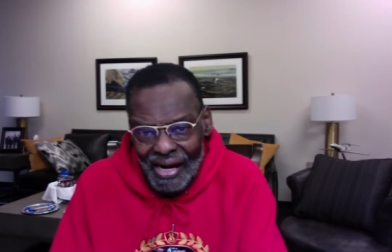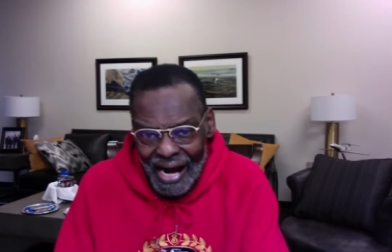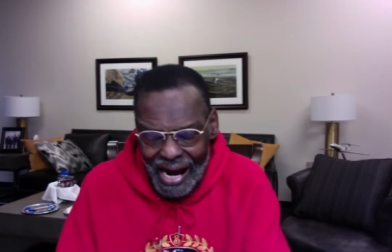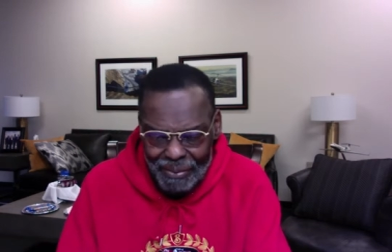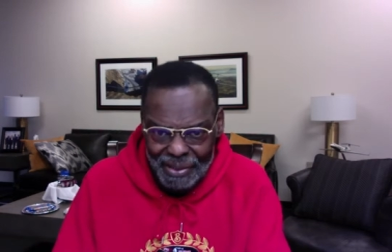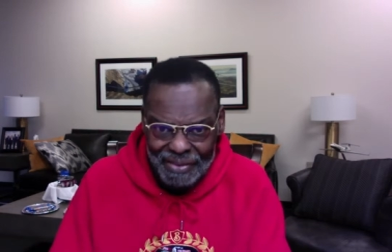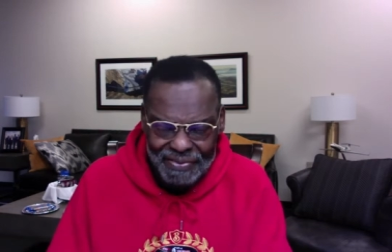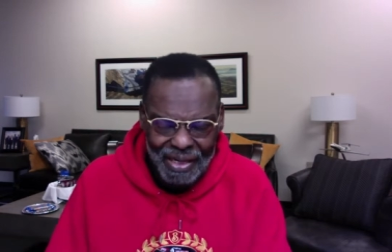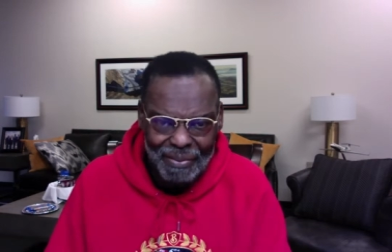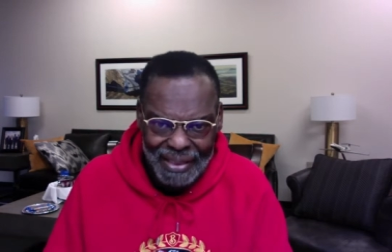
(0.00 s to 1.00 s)
I believe
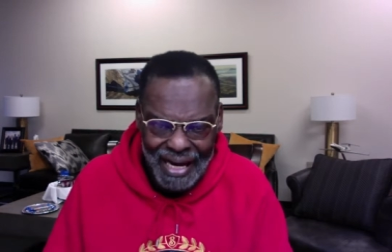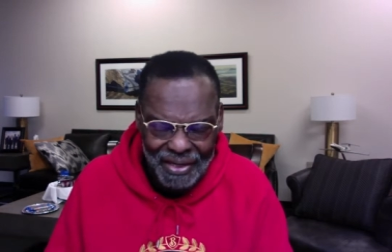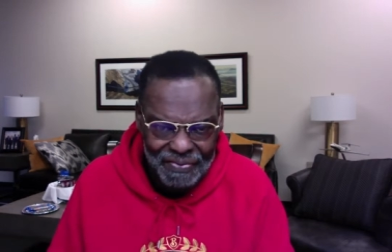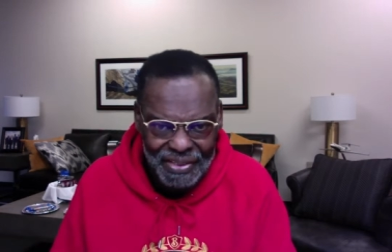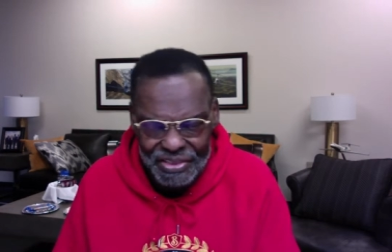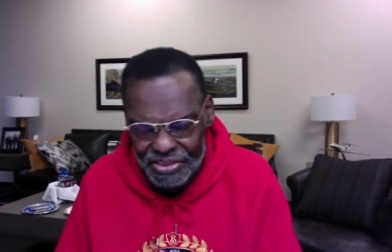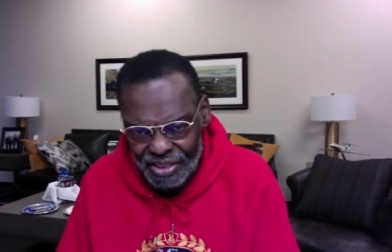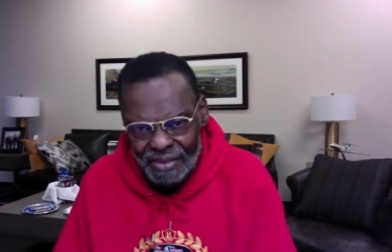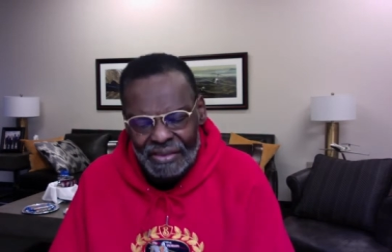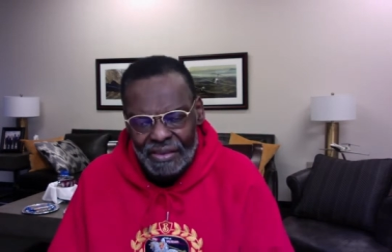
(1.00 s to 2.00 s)
coming out of this,
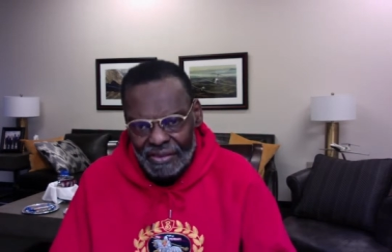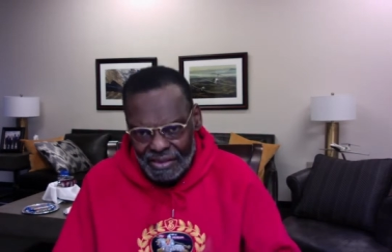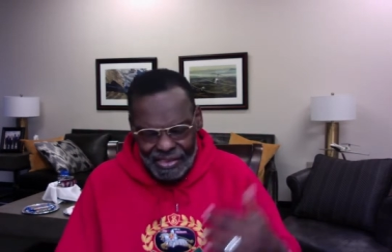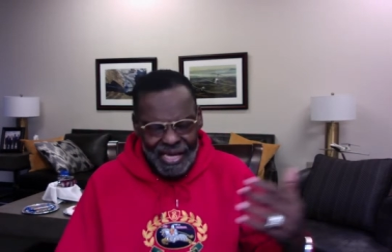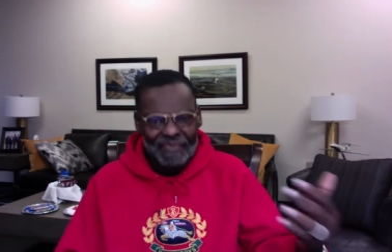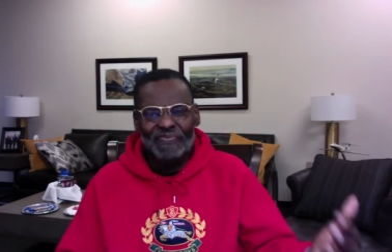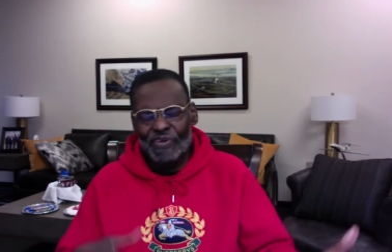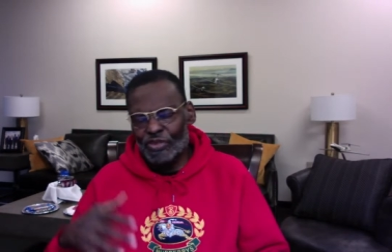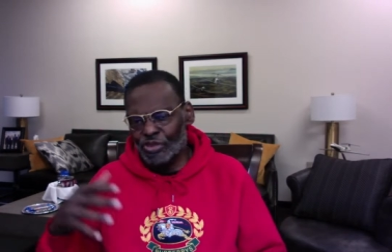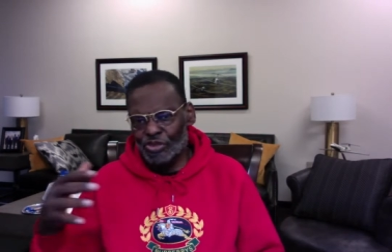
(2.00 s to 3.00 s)
left
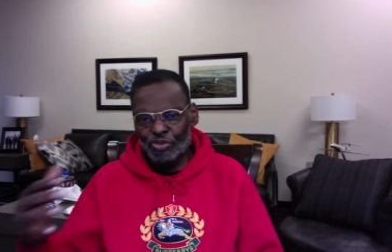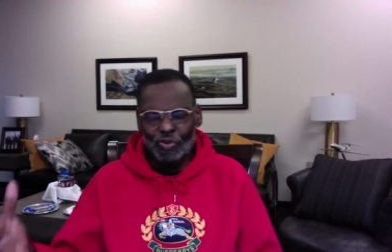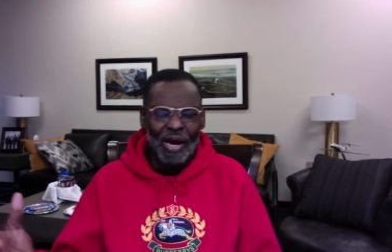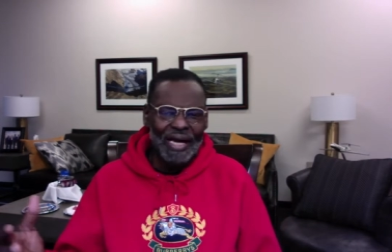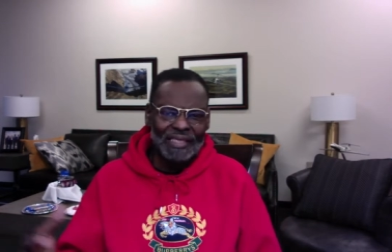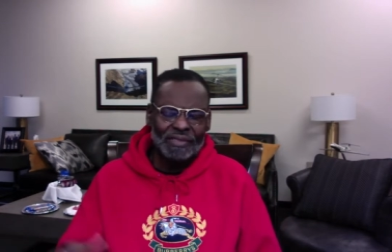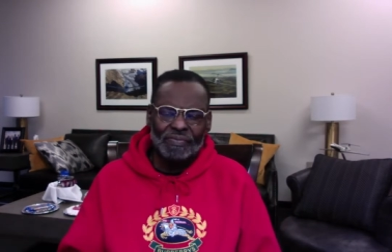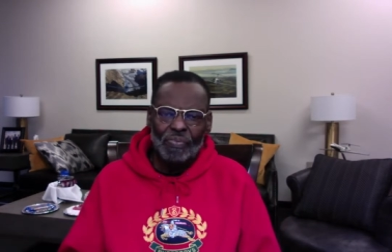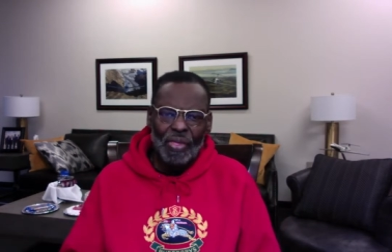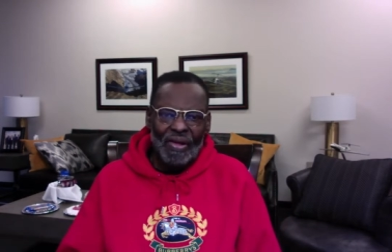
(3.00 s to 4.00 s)
versus right
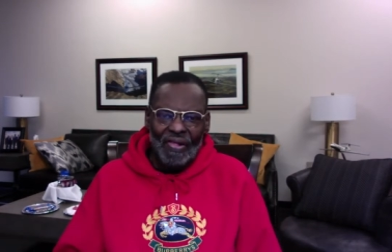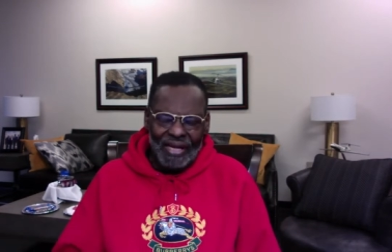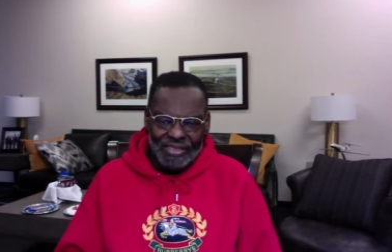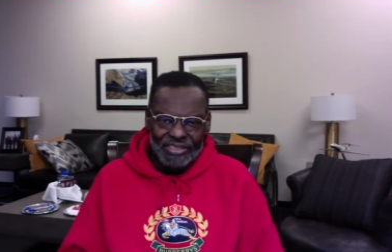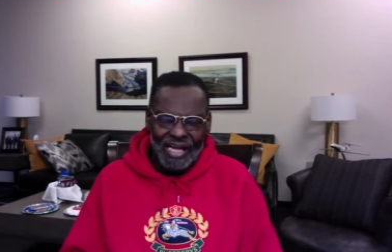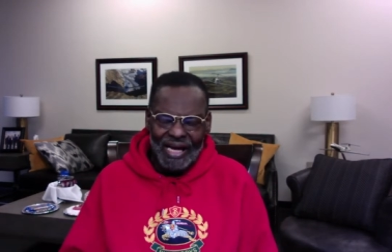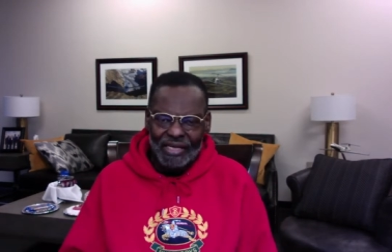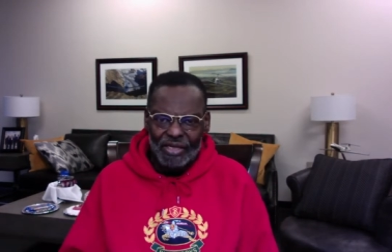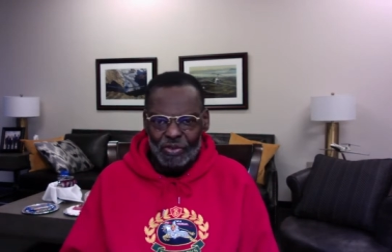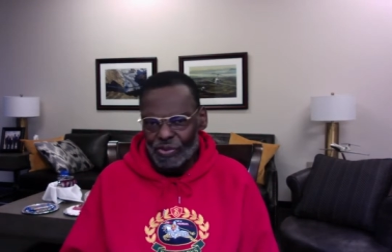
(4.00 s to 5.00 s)
is not
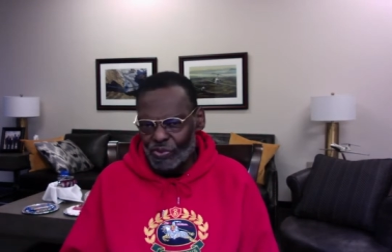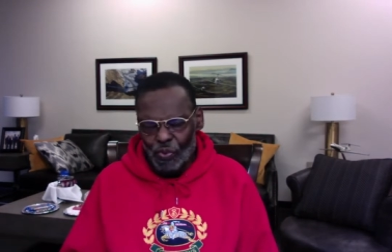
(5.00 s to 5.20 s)
the